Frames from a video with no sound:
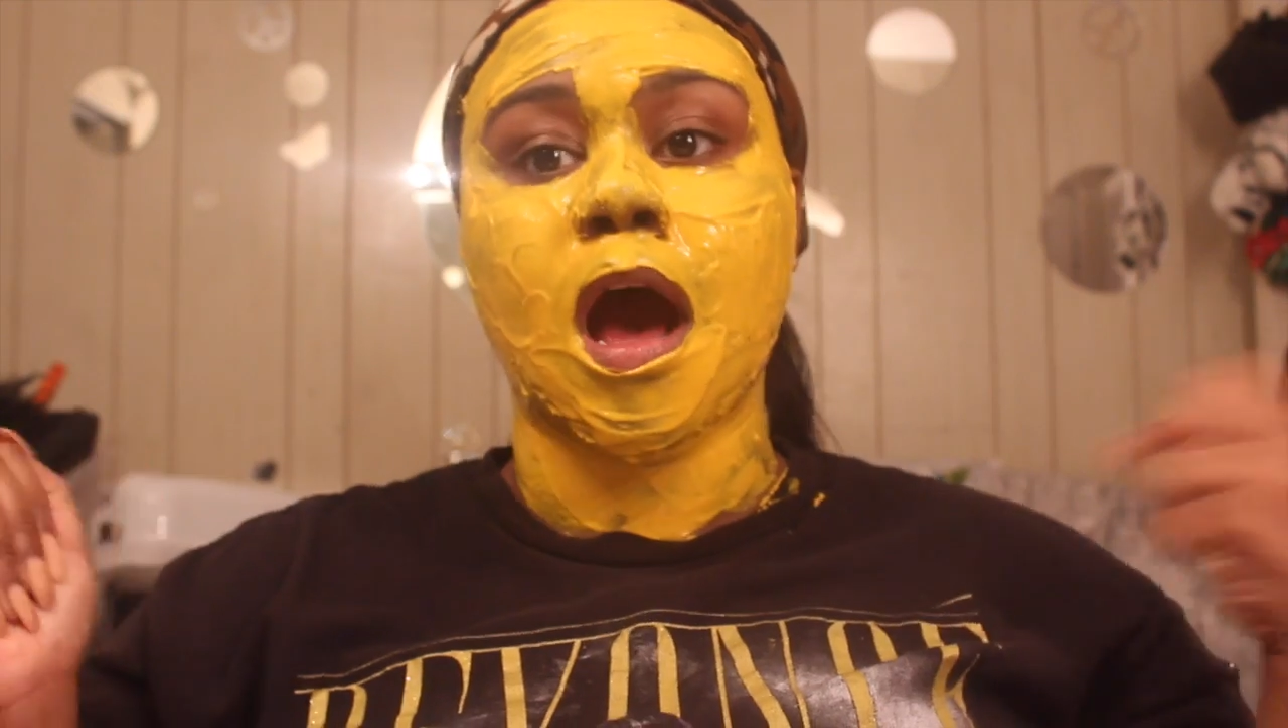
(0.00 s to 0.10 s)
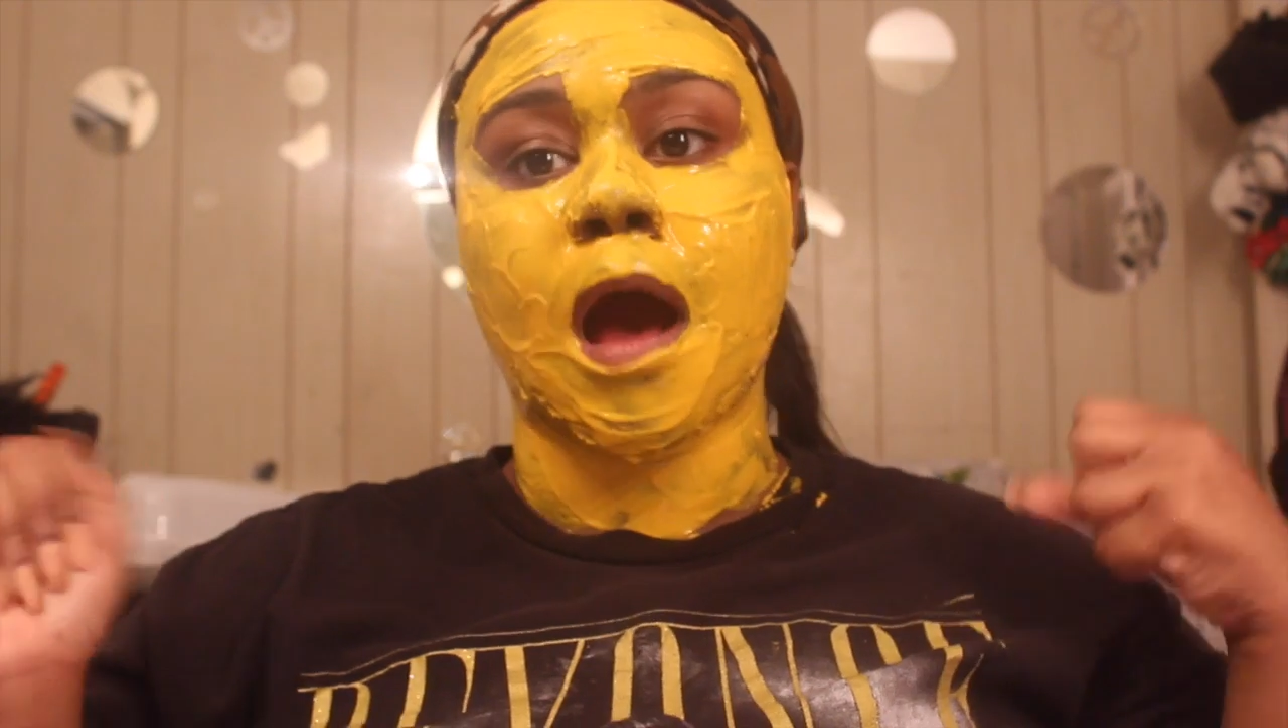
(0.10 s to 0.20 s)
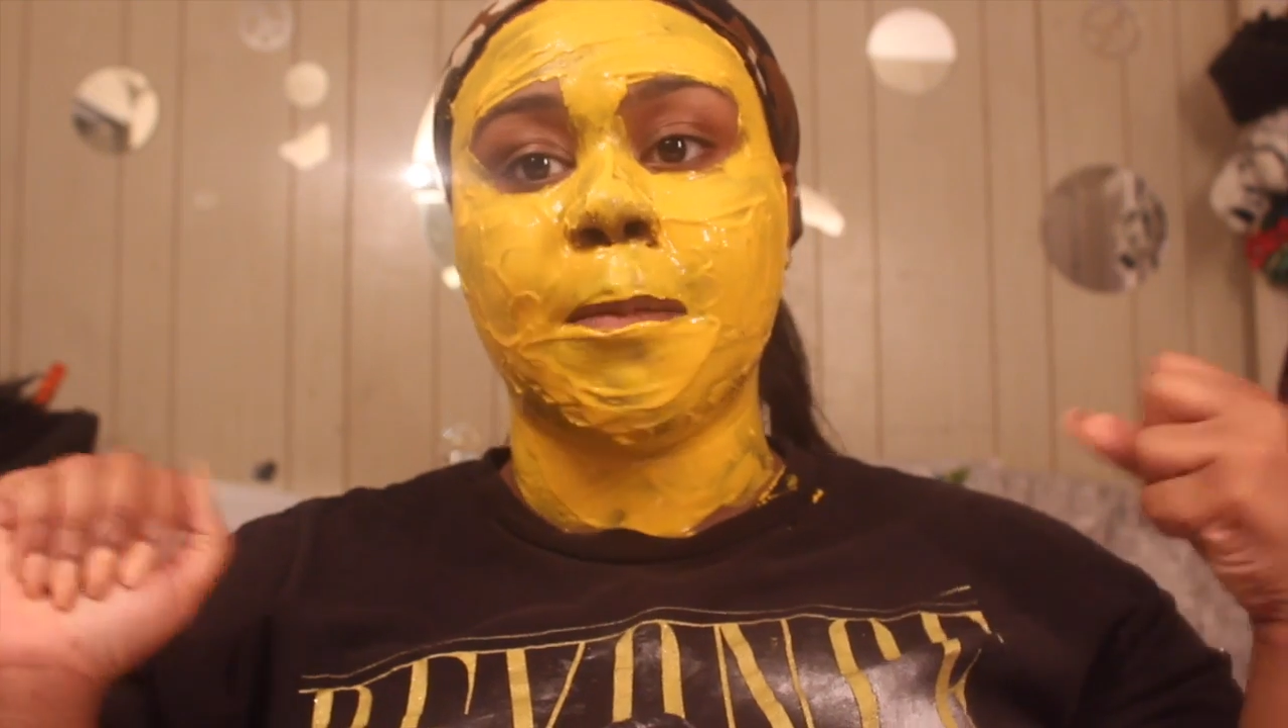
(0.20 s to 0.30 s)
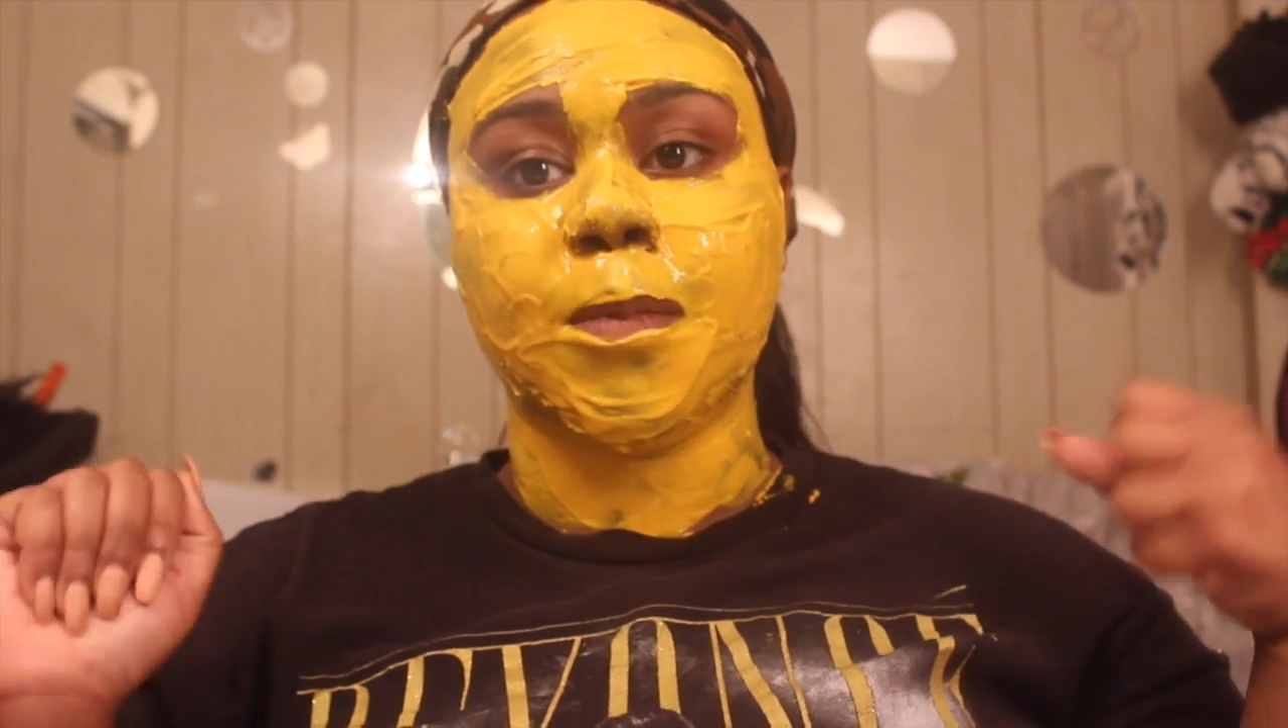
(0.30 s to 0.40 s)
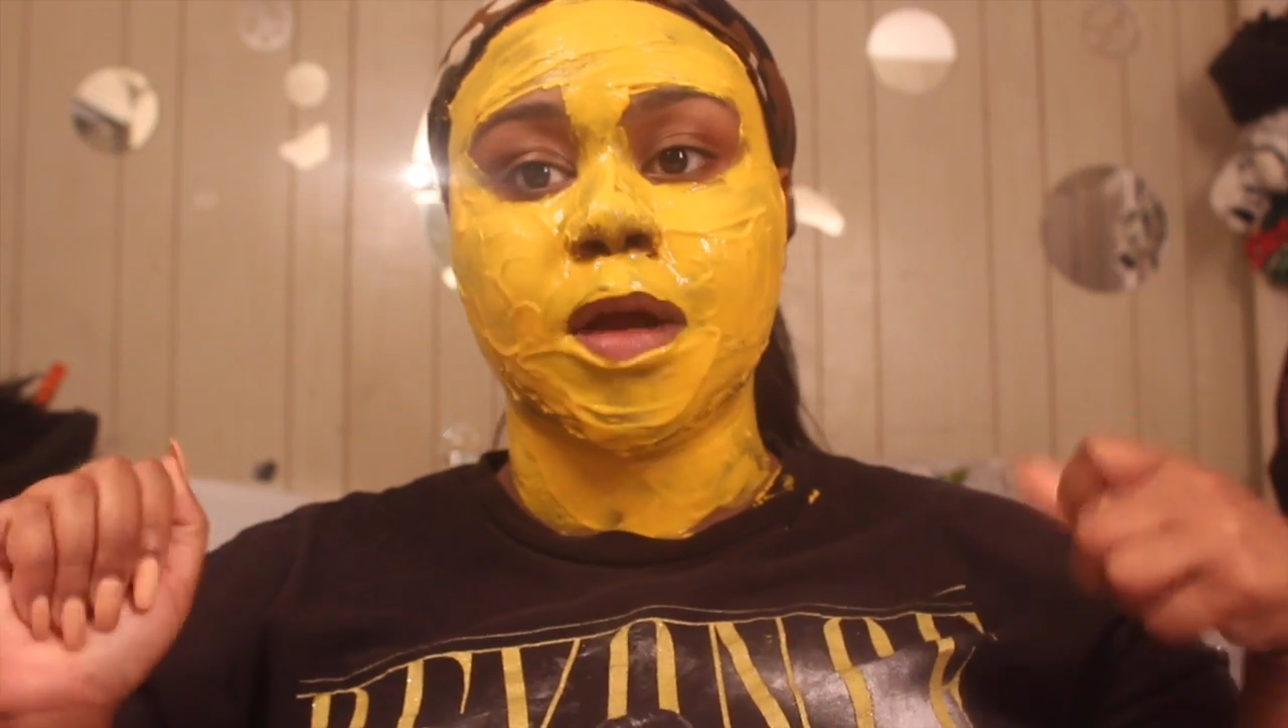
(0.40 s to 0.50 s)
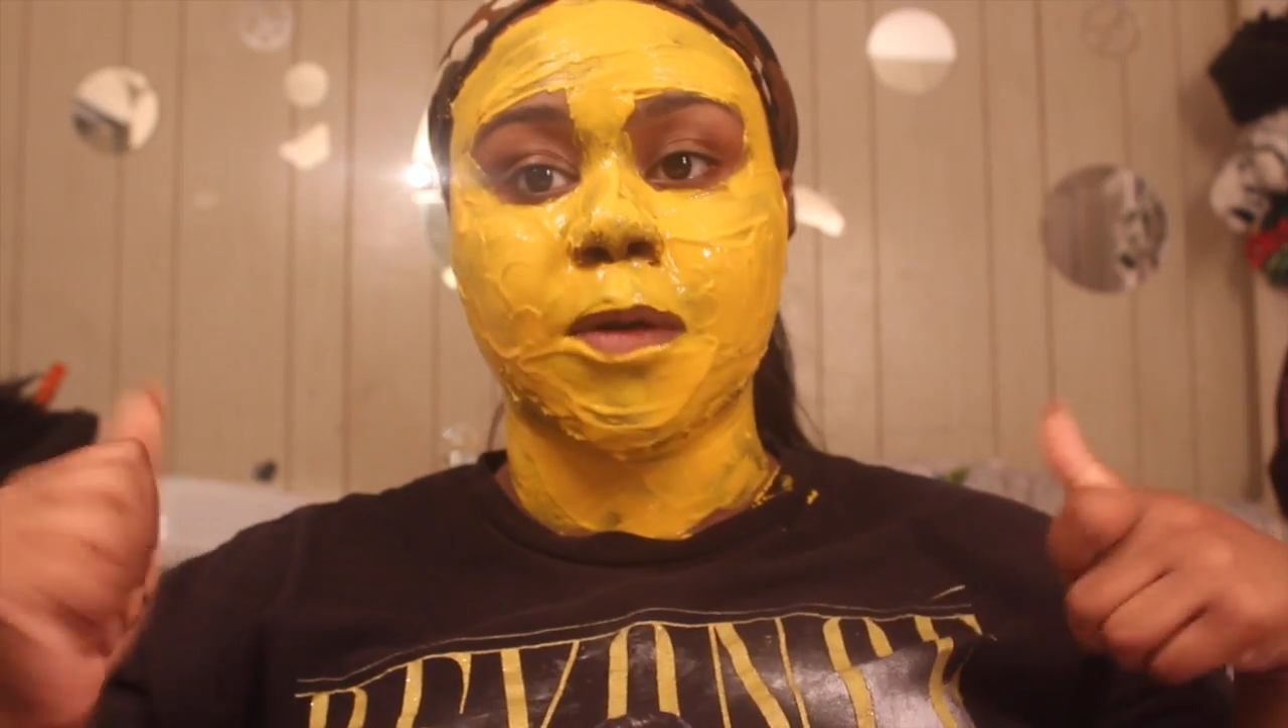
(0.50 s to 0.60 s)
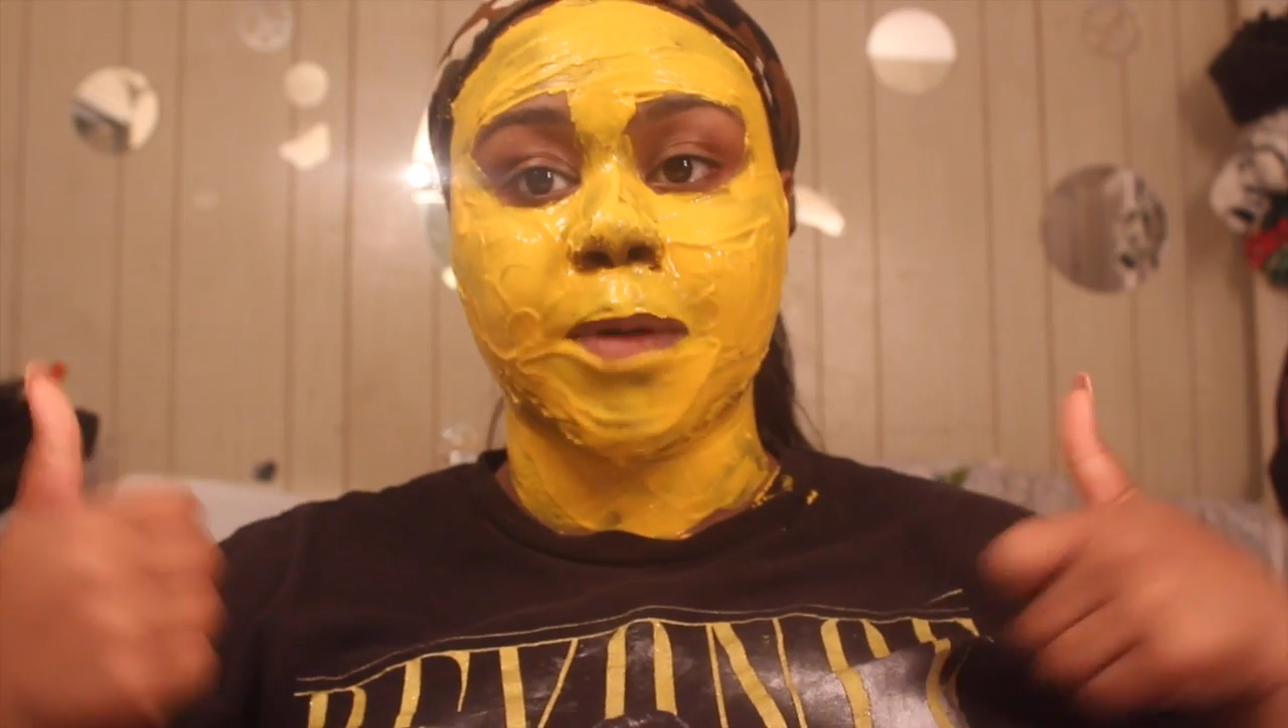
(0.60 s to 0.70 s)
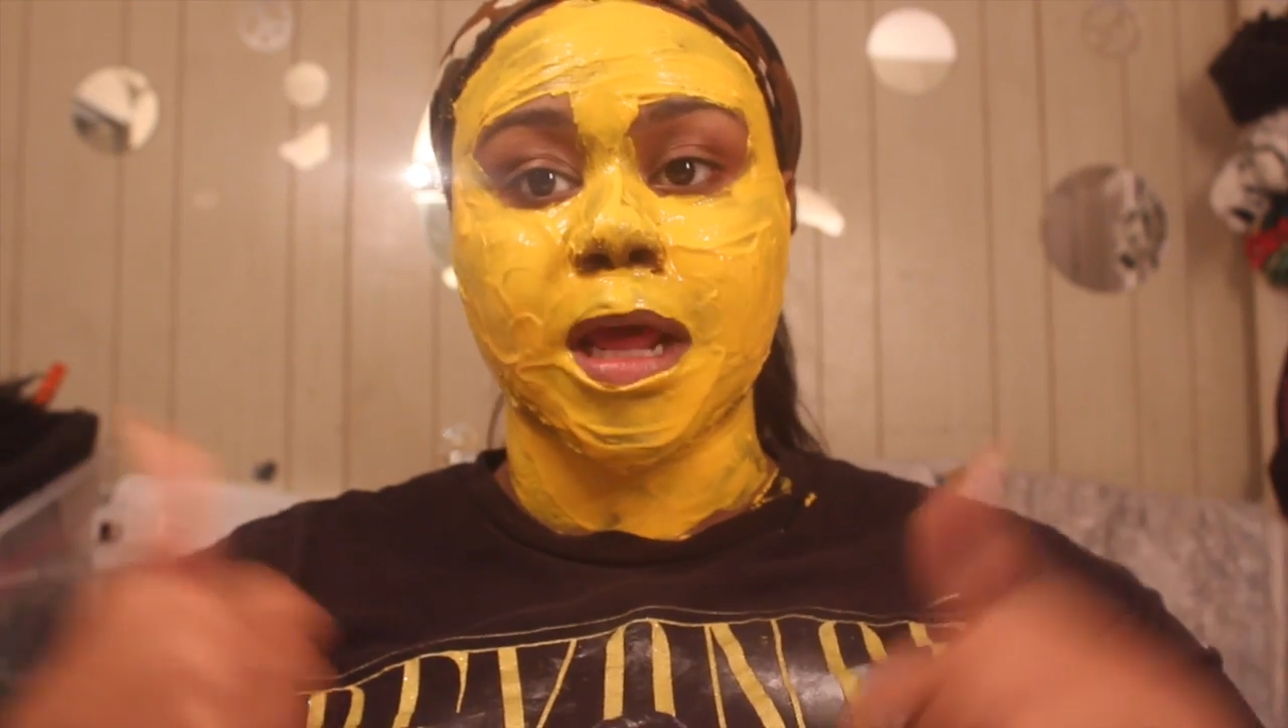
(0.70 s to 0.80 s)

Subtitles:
I'm gonna